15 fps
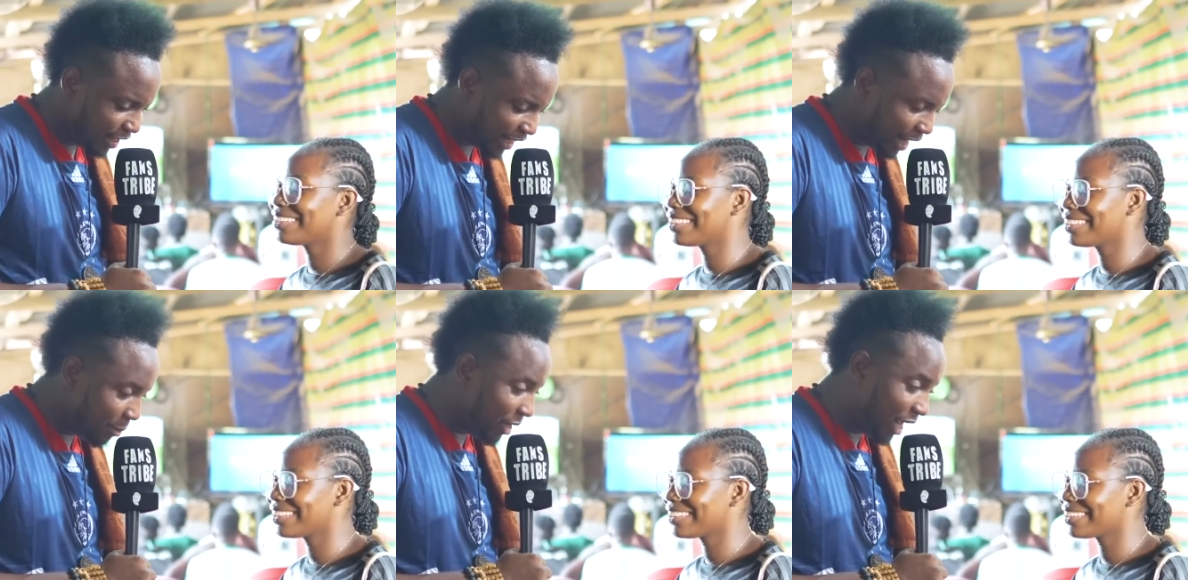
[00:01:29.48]

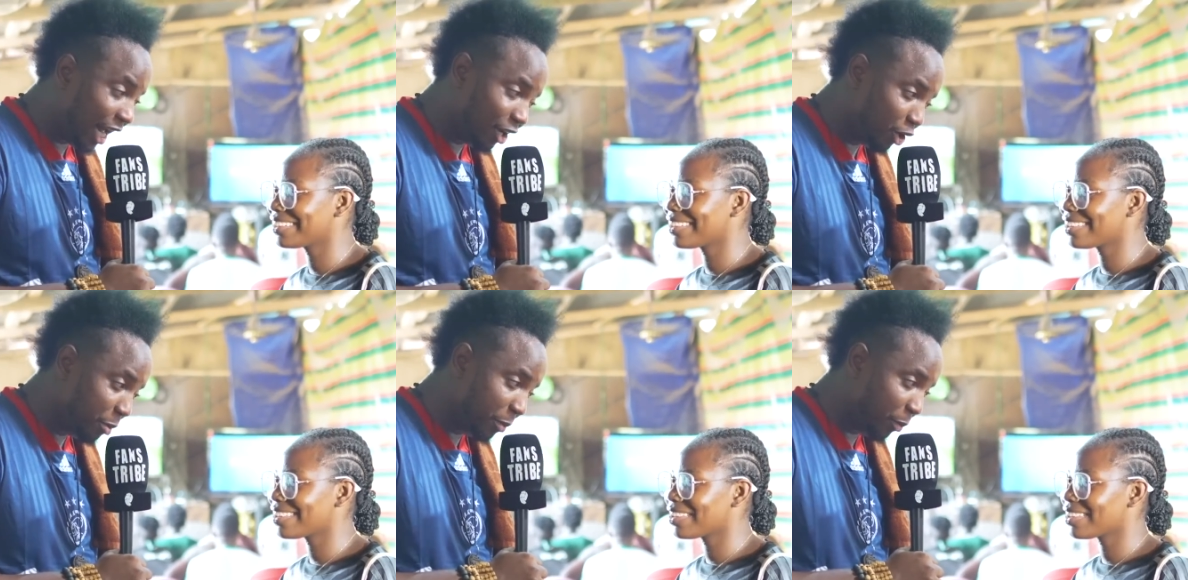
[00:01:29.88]
Speaker 1: game in
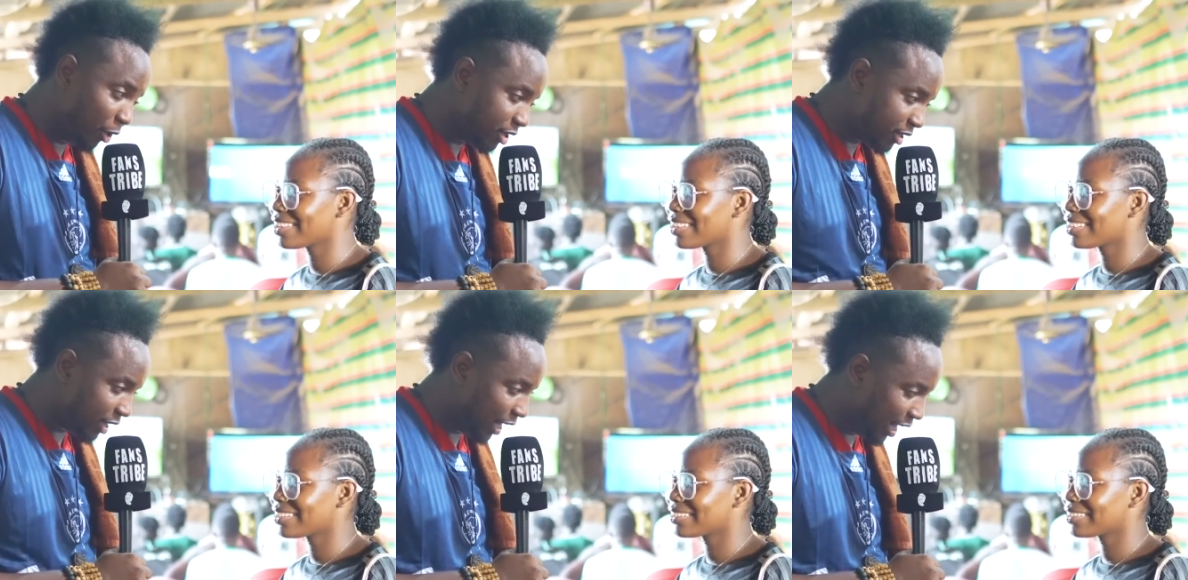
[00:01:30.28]
hand, no be
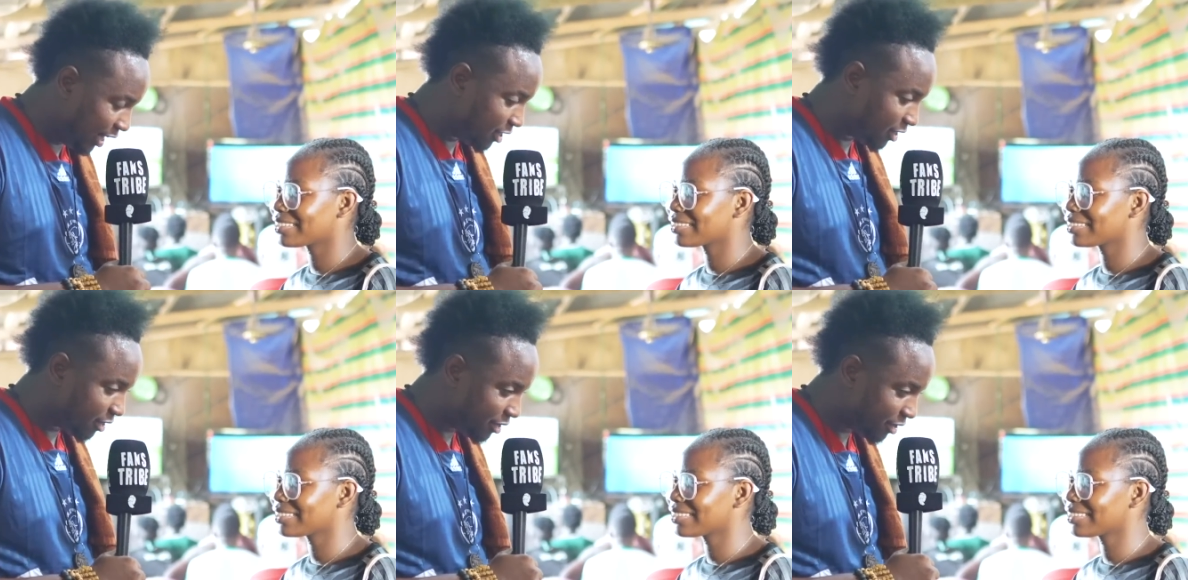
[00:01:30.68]
points in
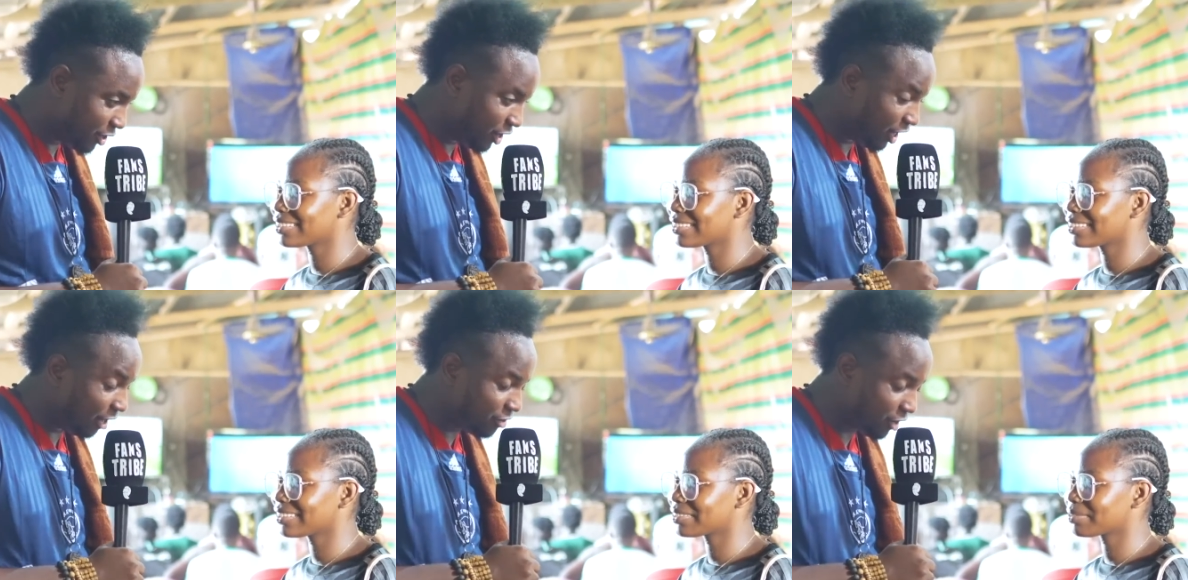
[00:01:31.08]
hand.
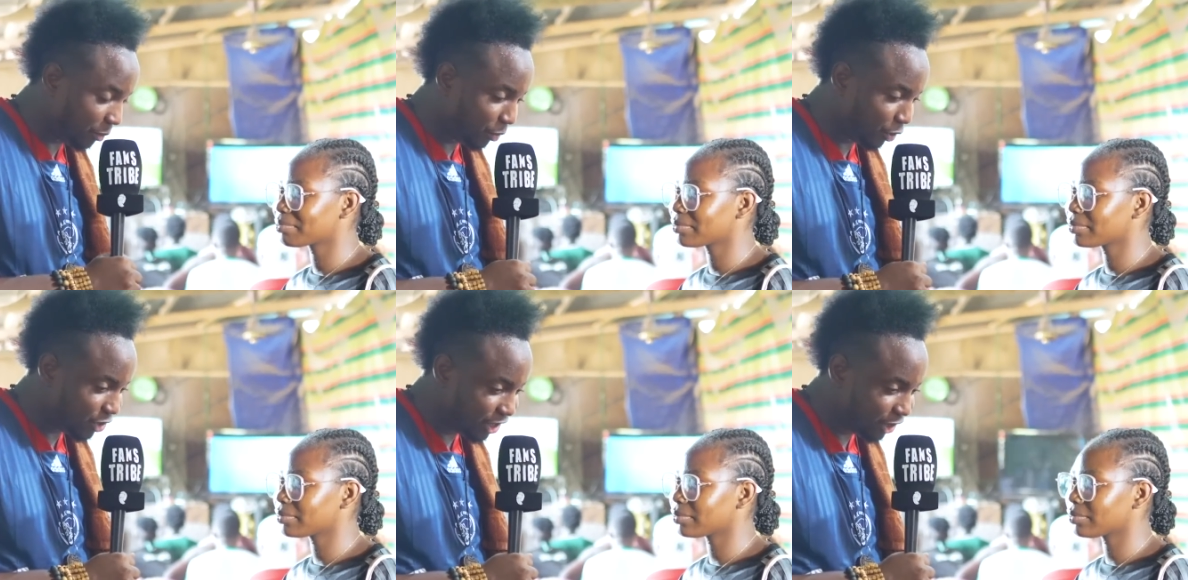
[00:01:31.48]
City have
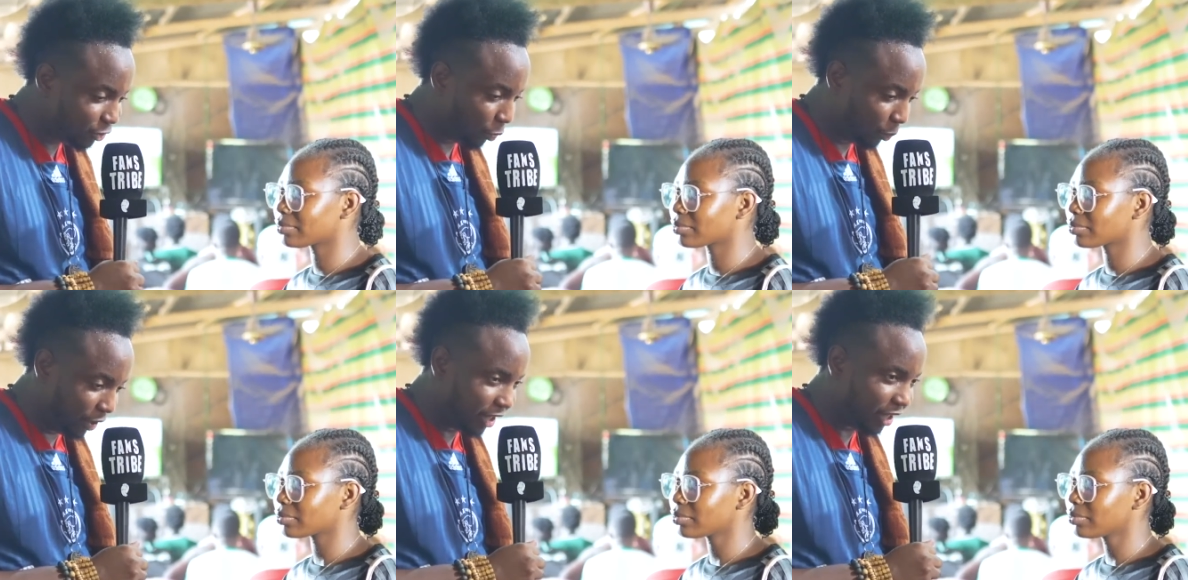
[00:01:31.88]
Champions League
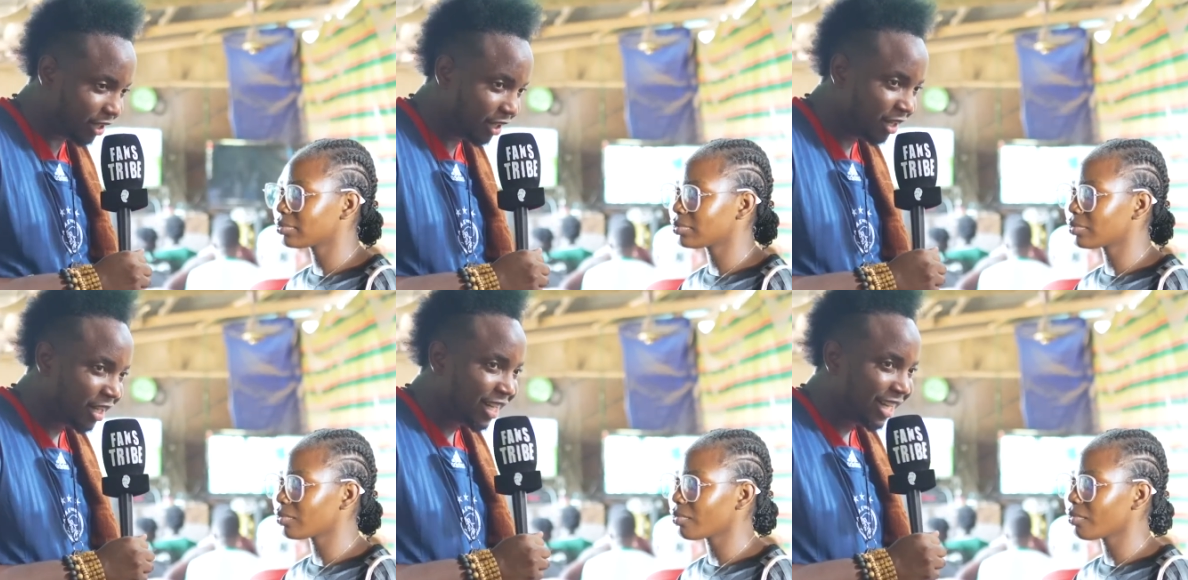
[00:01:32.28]
to play.
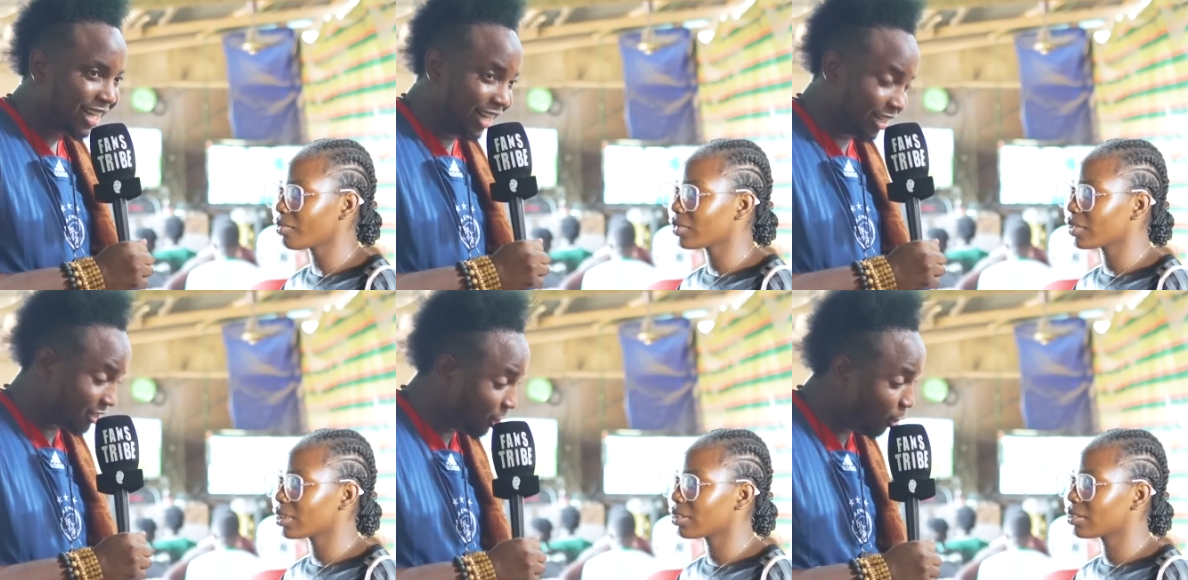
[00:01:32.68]

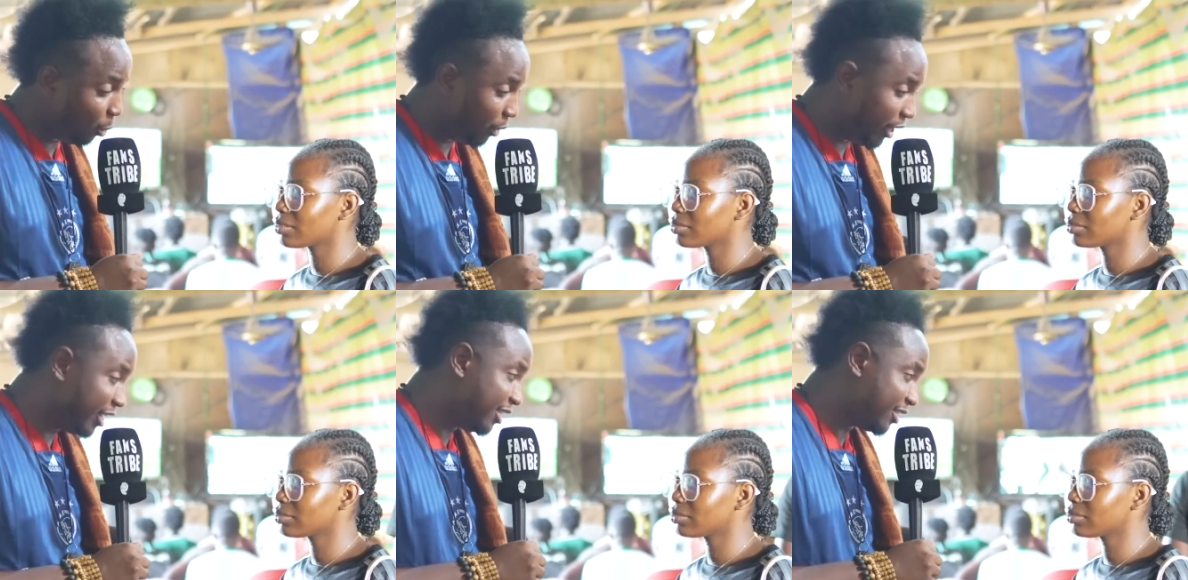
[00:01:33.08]
They still go
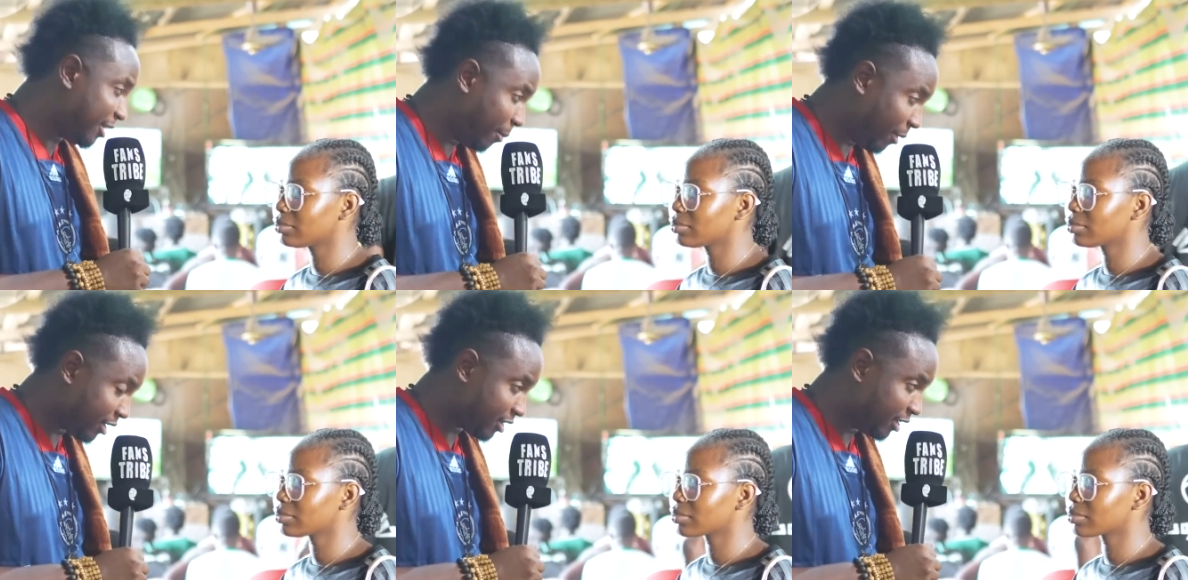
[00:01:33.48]
play this
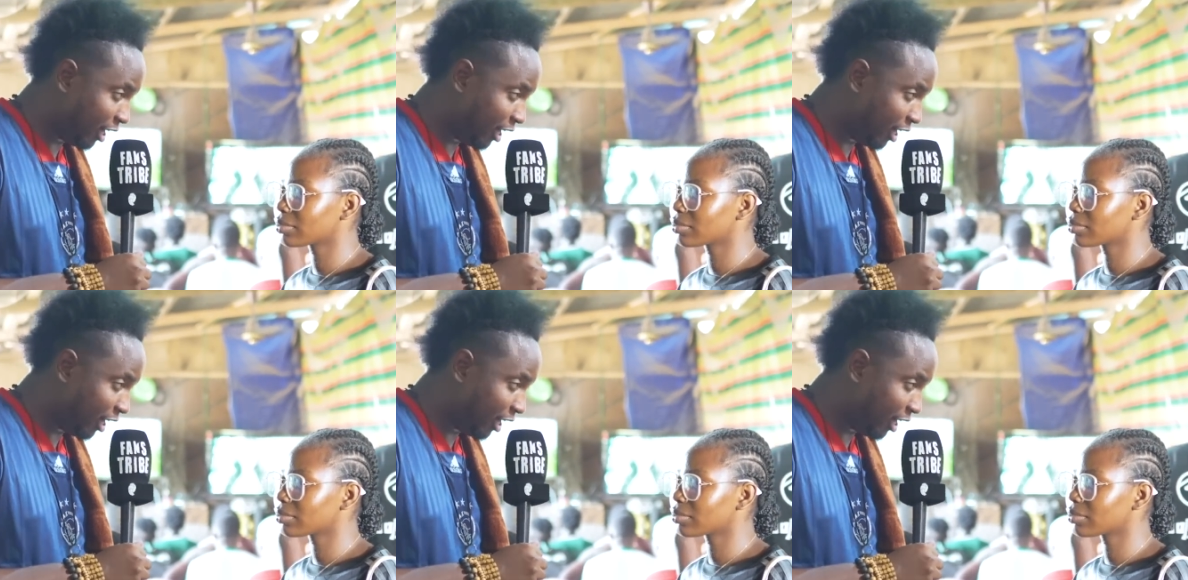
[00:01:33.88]
same match